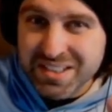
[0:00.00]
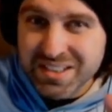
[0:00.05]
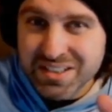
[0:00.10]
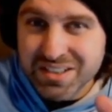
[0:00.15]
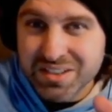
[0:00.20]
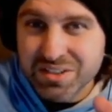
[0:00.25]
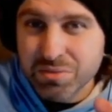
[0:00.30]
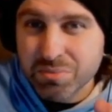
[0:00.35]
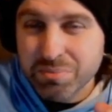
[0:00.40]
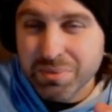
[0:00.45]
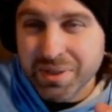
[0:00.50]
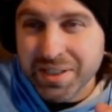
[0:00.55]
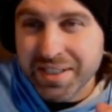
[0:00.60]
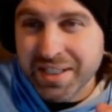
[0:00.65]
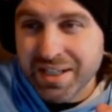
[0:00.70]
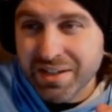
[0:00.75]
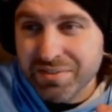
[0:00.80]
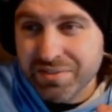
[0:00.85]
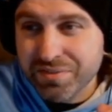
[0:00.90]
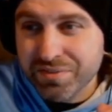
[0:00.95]
you might
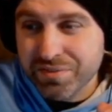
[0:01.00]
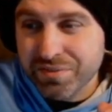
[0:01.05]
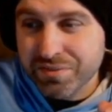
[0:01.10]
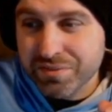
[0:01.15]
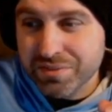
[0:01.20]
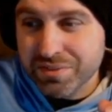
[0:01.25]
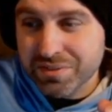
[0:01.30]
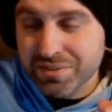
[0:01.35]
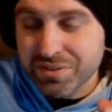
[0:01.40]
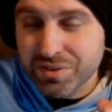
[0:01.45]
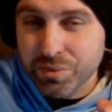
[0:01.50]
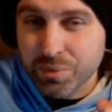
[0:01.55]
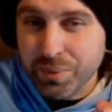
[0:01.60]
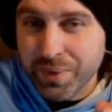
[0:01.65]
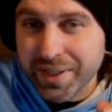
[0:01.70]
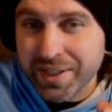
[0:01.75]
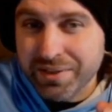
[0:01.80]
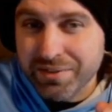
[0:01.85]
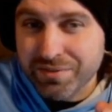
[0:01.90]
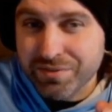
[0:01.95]
have to
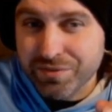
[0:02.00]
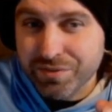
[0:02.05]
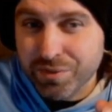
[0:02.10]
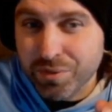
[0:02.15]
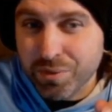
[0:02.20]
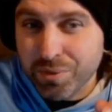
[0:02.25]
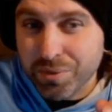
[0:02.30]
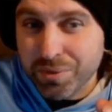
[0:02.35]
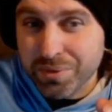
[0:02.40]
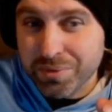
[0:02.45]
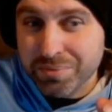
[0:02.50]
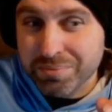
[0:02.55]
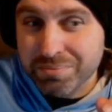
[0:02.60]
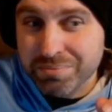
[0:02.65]
wait for,